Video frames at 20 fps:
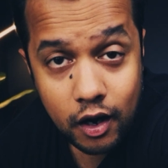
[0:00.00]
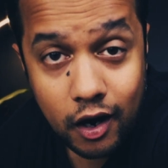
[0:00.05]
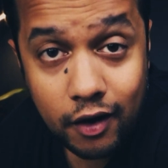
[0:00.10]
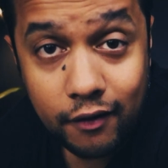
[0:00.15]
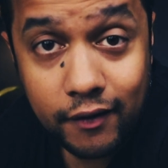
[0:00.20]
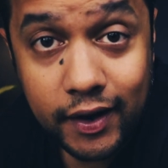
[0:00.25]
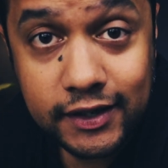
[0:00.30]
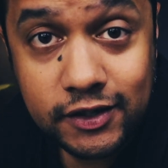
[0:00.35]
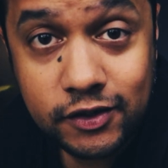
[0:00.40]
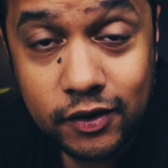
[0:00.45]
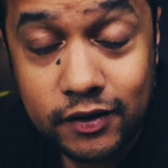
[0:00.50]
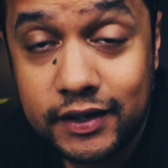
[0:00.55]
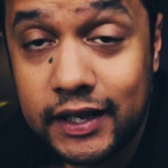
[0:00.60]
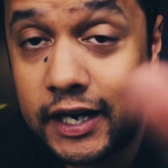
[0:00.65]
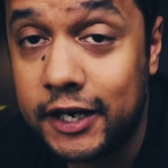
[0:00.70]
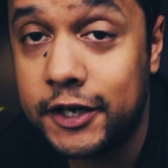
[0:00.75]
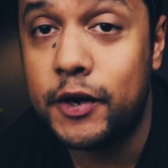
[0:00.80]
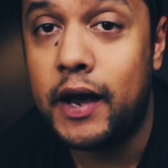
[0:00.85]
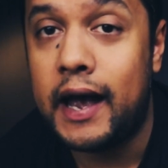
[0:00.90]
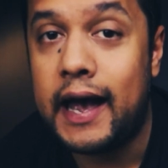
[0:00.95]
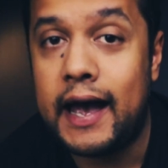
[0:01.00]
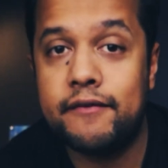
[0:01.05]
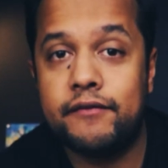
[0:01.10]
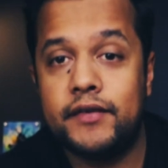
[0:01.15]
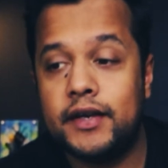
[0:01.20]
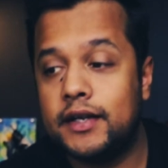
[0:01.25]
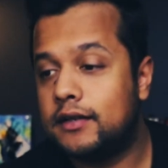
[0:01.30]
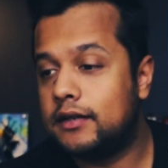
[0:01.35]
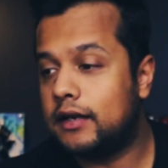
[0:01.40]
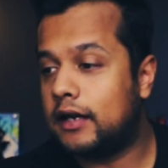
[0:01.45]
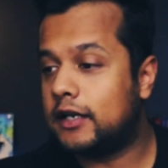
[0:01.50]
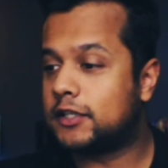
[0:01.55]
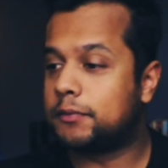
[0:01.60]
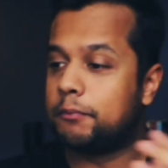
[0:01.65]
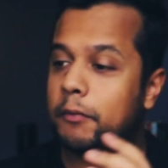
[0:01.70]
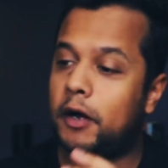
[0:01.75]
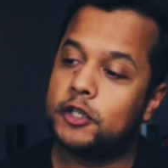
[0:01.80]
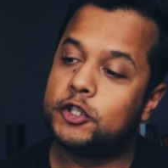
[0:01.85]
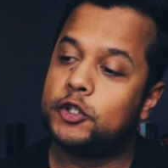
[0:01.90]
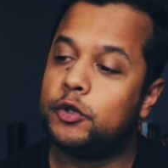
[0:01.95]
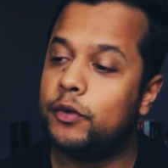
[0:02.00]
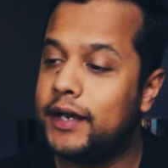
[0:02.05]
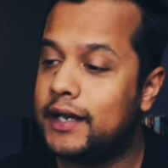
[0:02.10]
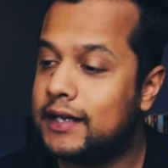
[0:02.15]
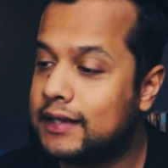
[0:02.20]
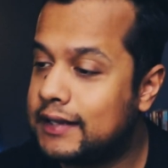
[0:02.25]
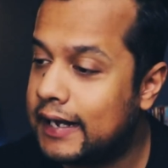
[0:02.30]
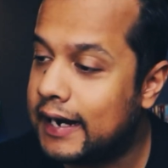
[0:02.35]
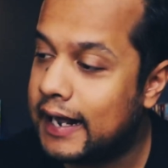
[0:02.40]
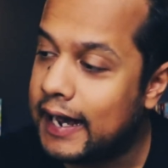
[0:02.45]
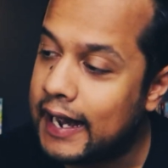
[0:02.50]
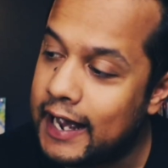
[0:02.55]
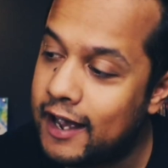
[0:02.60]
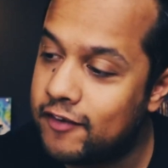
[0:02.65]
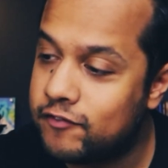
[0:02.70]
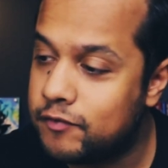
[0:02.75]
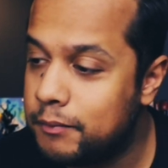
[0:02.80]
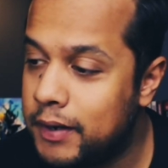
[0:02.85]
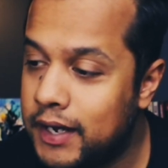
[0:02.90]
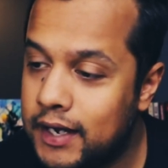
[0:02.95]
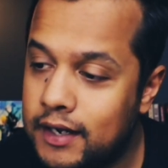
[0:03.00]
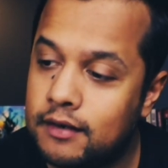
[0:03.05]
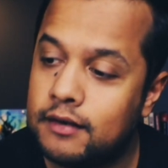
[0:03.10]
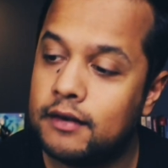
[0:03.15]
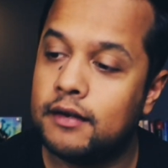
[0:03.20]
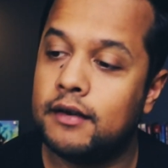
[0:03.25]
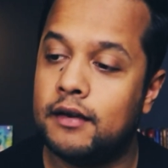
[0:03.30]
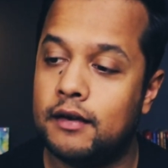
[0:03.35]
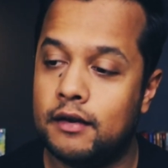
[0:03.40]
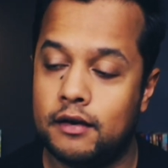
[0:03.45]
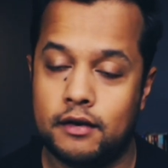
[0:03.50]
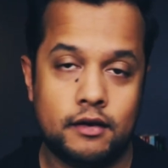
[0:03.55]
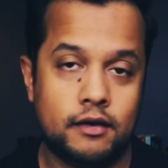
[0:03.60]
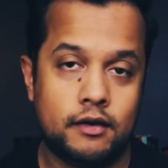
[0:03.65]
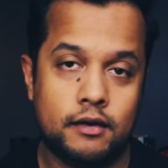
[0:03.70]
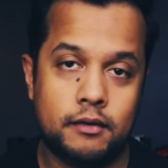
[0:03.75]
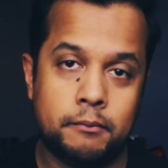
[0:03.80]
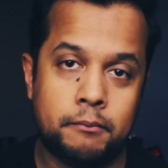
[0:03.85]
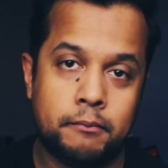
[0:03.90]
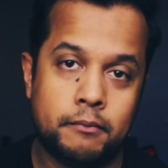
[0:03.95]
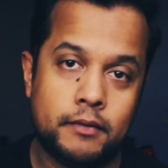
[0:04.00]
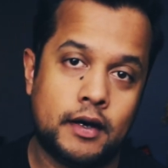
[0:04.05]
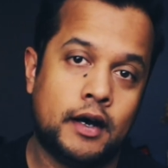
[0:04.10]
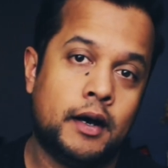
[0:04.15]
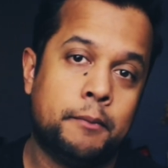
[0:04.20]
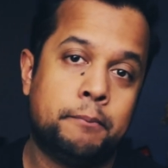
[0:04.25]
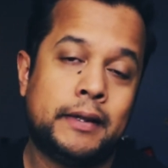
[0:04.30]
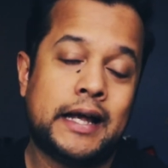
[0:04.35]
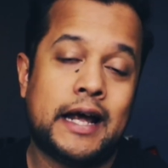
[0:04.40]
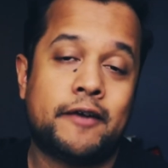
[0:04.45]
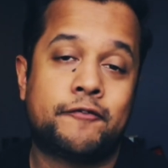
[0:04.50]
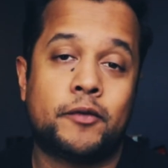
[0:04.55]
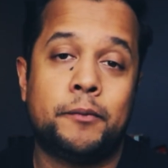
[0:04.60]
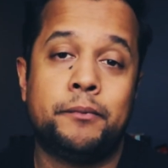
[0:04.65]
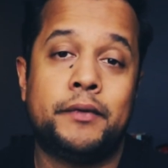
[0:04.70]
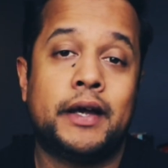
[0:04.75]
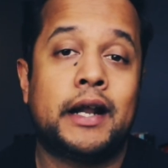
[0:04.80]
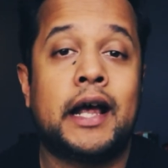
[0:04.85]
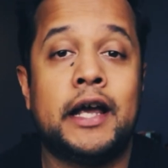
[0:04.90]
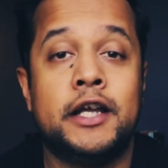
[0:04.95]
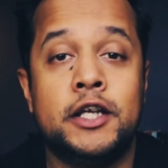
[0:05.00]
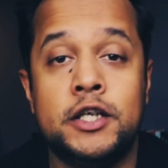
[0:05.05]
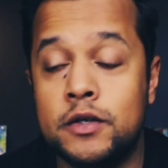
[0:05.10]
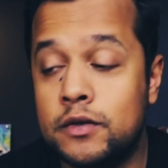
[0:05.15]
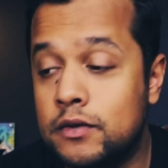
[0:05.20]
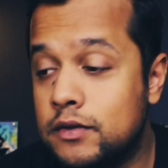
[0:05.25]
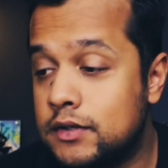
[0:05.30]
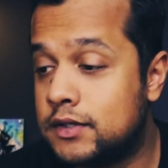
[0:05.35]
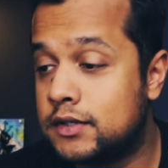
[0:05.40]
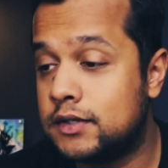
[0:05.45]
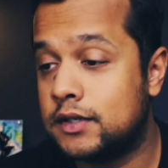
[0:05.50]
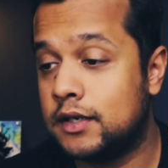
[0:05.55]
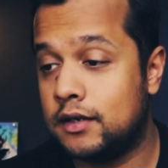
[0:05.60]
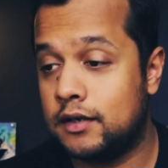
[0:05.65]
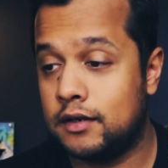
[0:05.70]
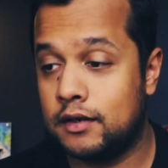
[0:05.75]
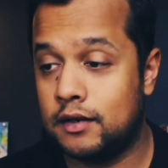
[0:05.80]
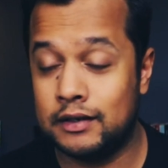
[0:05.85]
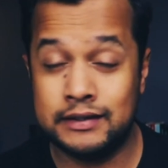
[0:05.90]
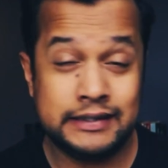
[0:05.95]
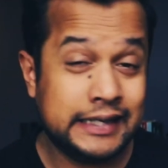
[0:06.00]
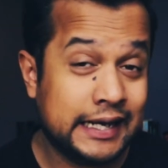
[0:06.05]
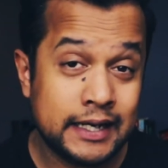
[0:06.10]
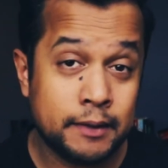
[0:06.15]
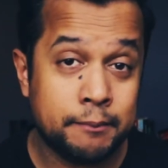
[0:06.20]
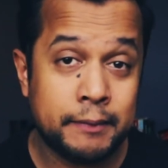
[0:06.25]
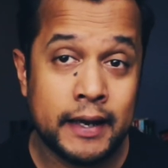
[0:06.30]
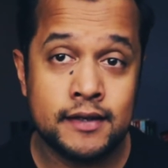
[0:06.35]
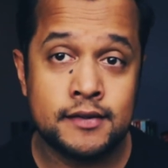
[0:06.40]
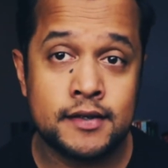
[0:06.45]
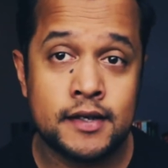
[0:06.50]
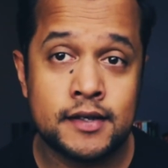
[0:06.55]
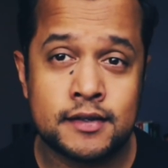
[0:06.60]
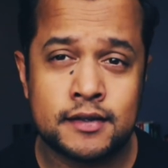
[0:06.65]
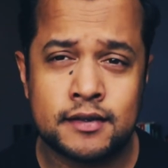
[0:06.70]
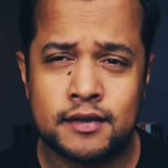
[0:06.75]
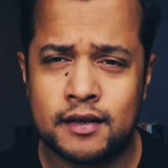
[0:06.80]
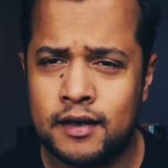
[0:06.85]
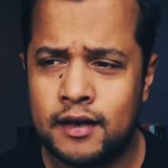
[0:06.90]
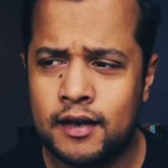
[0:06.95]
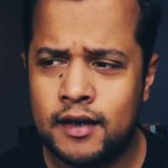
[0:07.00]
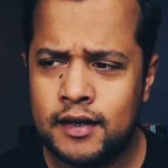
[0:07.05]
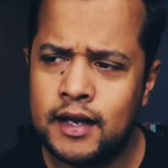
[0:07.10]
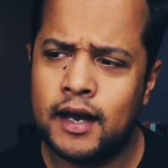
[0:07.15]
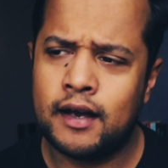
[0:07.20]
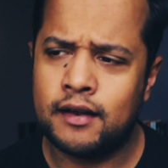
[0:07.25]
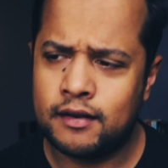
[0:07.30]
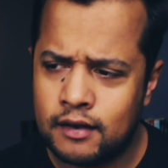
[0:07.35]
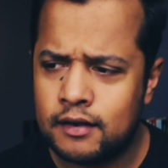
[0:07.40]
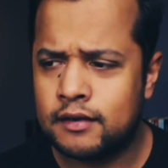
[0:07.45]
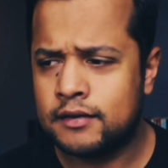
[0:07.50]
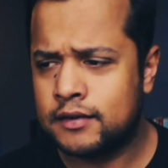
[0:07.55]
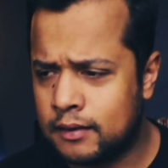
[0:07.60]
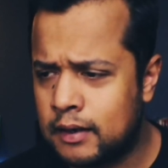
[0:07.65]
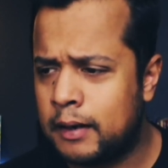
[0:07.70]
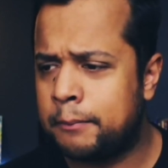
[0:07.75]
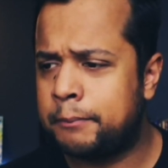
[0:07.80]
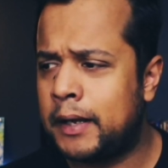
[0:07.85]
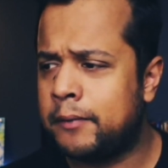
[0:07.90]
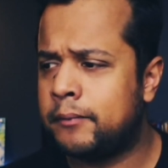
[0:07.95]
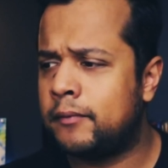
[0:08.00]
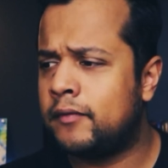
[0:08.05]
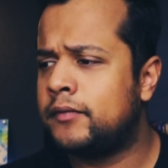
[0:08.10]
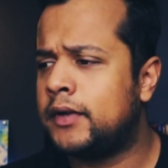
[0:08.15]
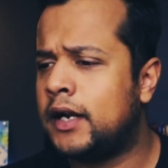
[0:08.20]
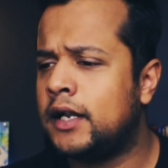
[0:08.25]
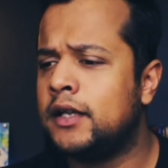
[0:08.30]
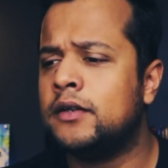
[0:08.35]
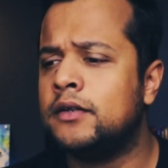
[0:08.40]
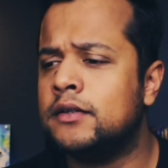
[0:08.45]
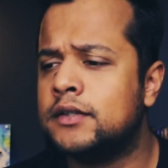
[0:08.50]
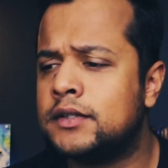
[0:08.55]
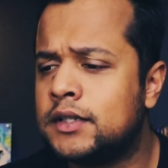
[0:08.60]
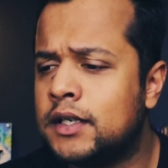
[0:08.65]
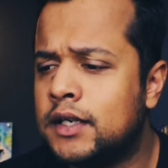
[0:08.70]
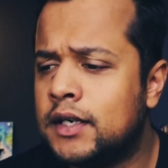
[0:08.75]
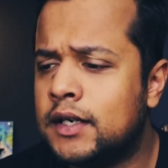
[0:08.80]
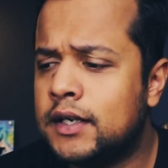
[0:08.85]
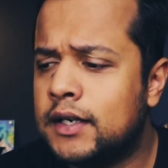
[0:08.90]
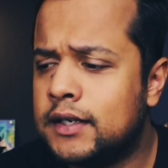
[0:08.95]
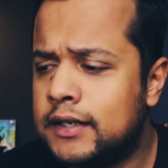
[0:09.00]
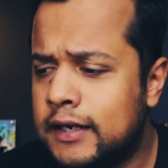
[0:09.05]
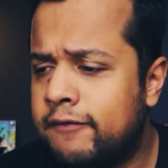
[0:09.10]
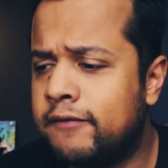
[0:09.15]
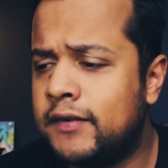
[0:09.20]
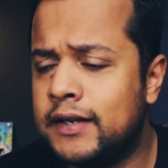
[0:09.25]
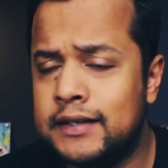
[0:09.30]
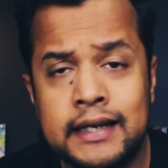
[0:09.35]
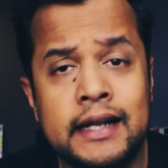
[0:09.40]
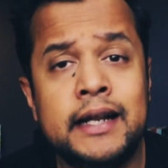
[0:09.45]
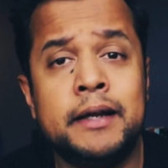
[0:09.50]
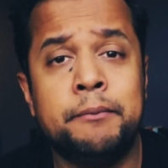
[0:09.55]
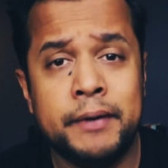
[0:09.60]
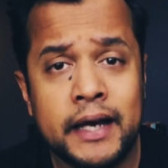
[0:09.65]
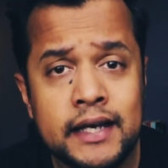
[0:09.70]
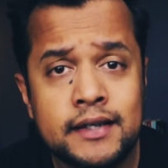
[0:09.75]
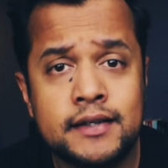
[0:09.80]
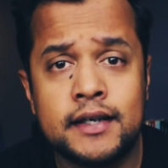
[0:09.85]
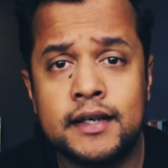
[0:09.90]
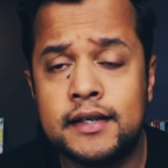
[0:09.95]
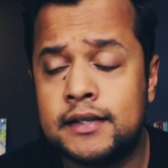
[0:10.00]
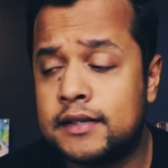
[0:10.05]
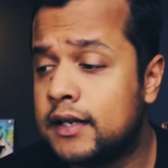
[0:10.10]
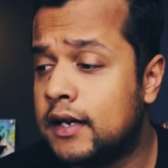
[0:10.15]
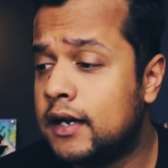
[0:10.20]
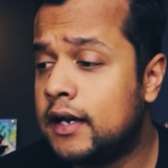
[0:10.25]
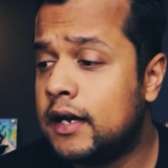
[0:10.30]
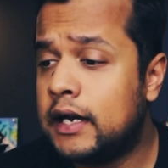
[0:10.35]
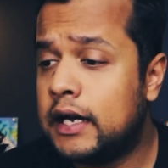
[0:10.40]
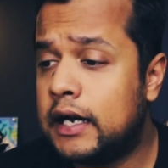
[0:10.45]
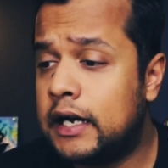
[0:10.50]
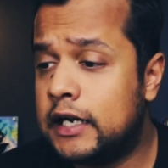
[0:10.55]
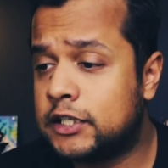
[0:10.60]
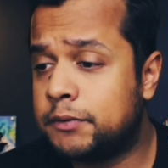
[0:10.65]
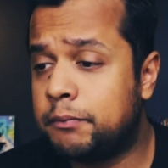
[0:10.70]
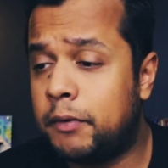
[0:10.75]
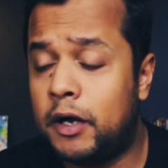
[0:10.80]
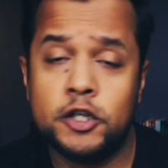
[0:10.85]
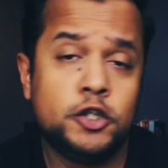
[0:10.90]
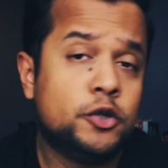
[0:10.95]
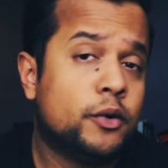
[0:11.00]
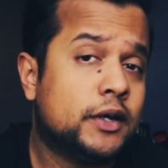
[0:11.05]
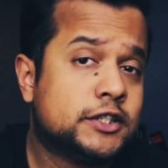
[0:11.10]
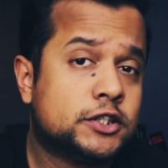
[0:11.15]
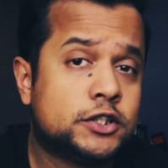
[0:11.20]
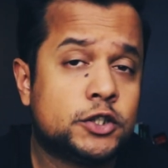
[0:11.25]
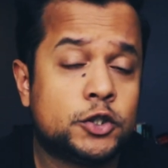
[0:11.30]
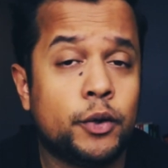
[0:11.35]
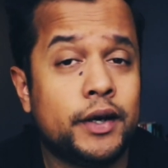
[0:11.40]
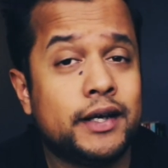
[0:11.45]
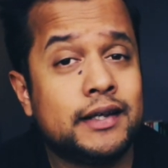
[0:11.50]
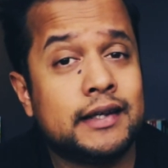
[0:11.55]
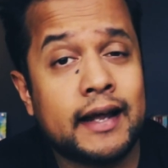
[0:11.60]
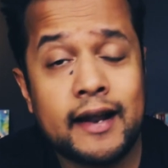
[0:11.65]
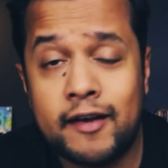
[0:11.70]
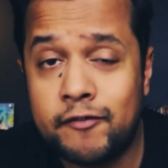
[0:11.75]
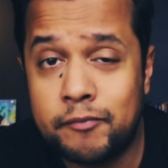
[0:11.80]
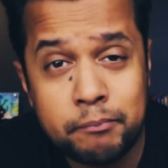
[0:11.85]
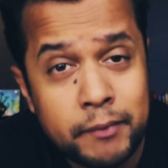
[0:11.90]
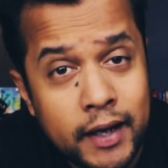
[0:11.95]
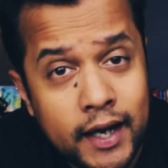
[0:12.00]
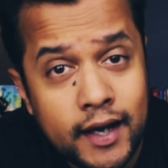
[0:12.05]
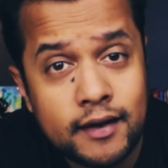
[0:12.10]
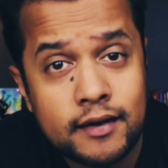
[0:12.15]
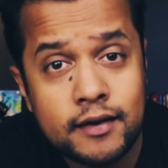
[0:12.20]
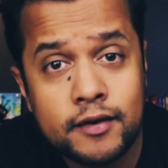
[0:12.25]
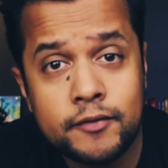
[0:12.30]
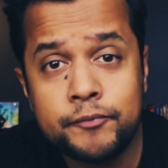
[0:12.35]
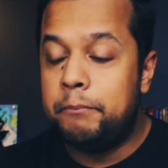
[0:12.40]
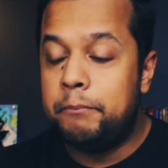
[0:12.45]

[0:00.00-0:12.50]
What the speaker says: All right, so there you have it. A small tweak that I have made, a platform that I use daily basis. Yeah, a platform that I use definitely daily basis, a small UX tweak that I've made.